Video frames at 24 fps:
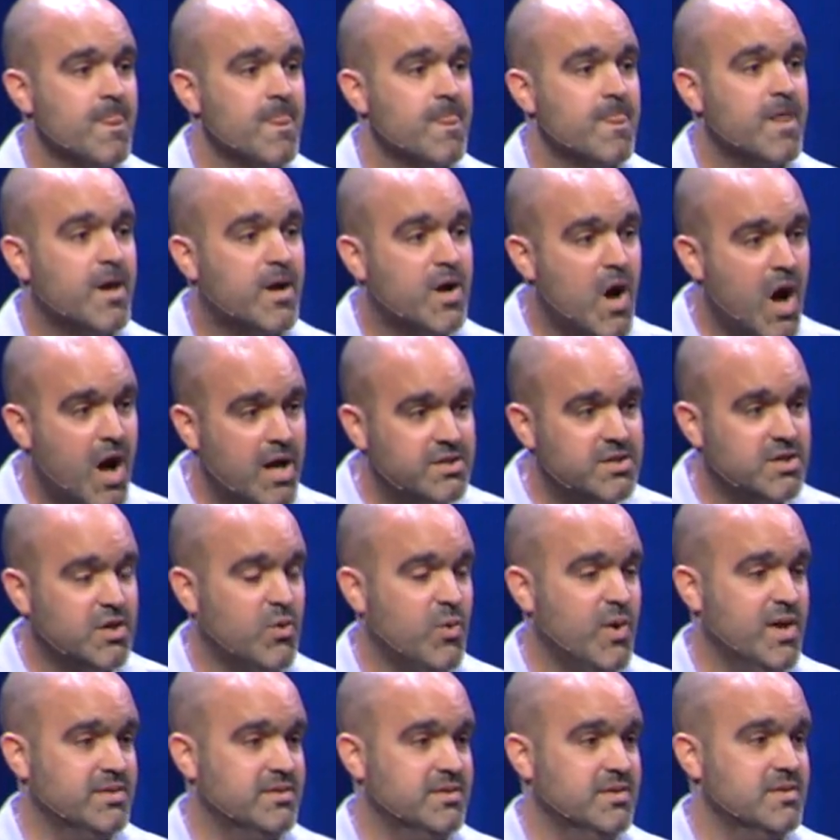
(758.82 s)
the
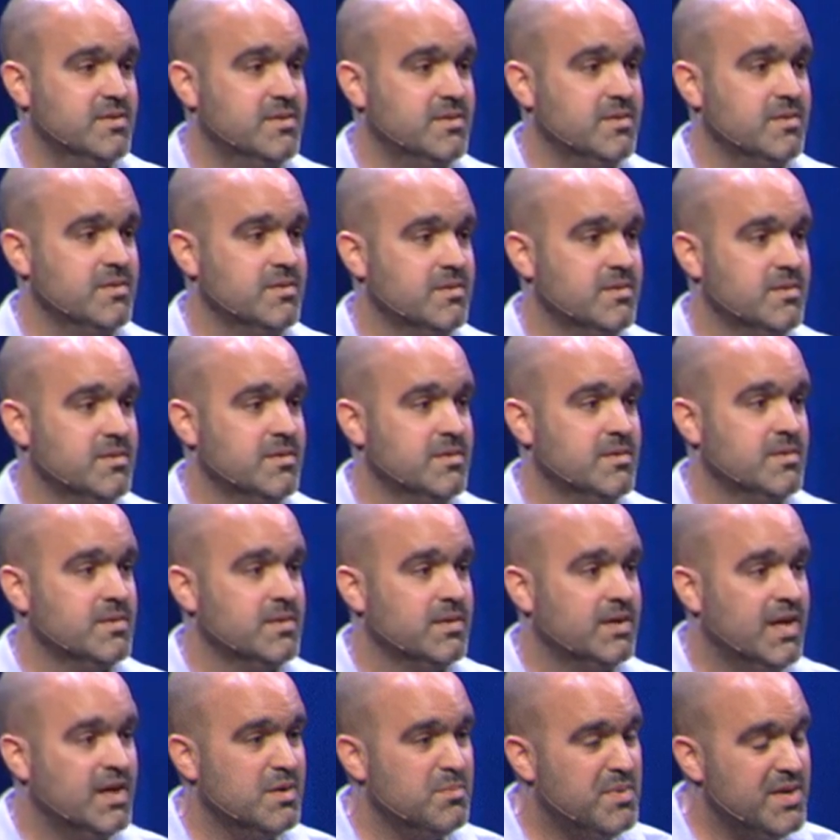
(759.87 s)
consequences
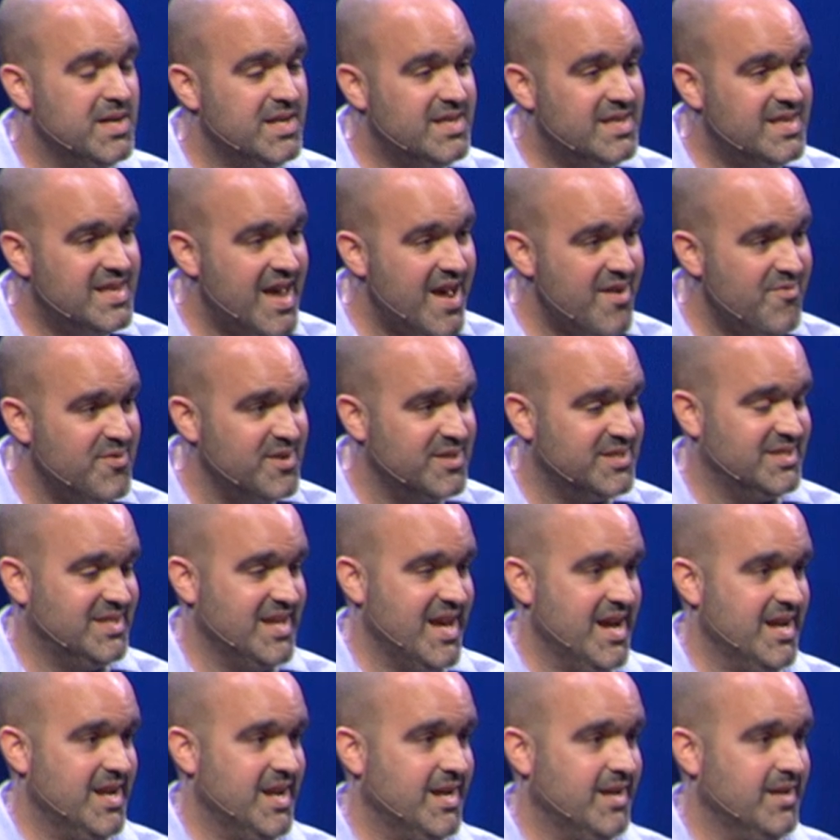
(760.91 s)
can be
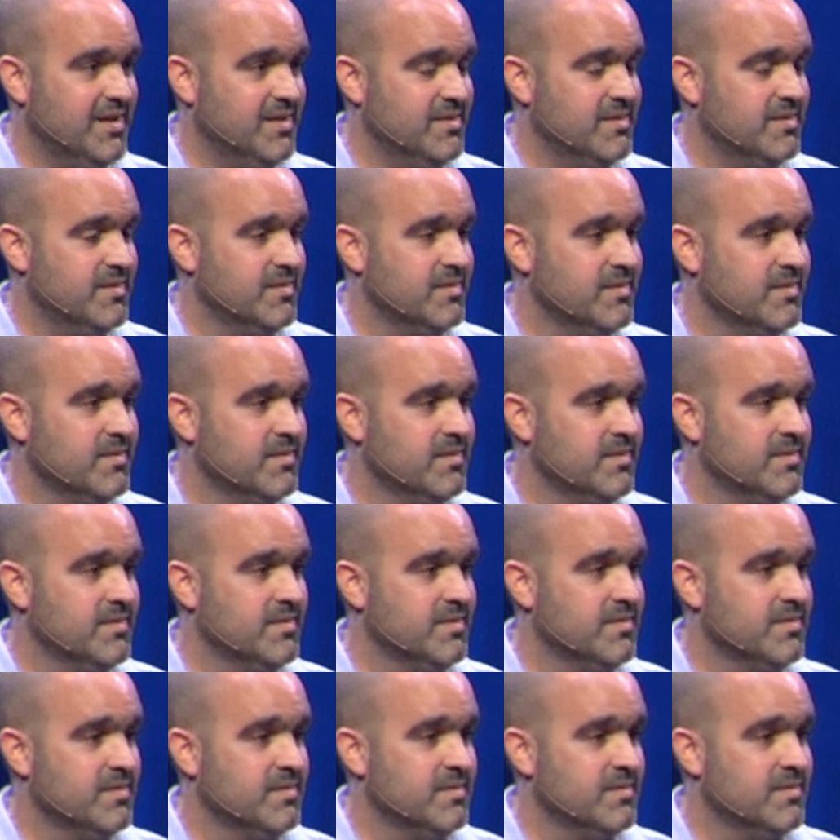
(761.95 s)
devastating.
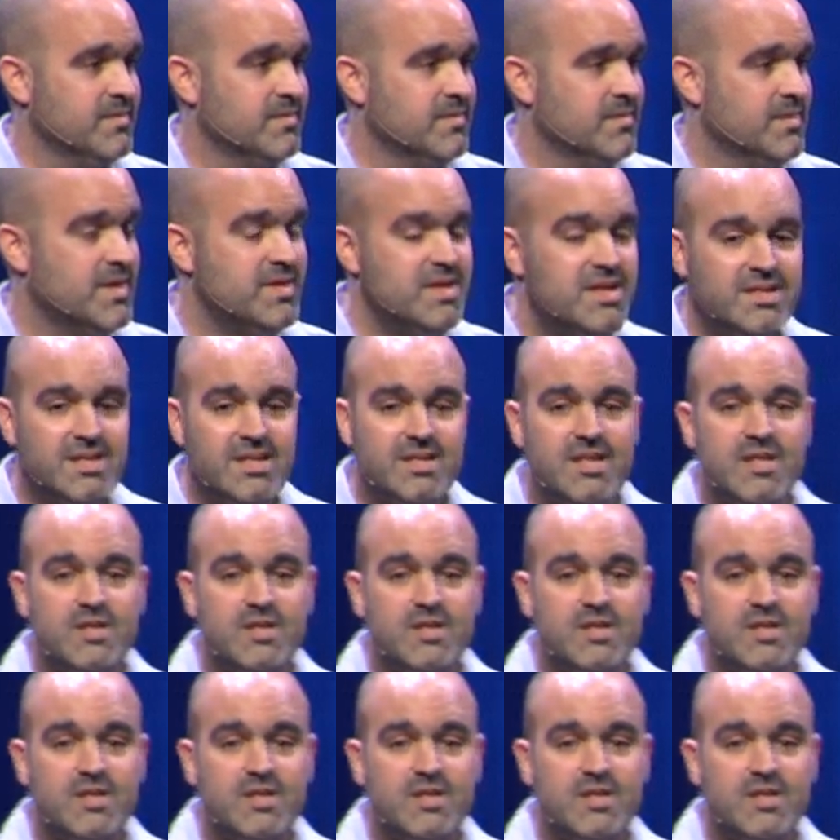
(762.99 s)
And this is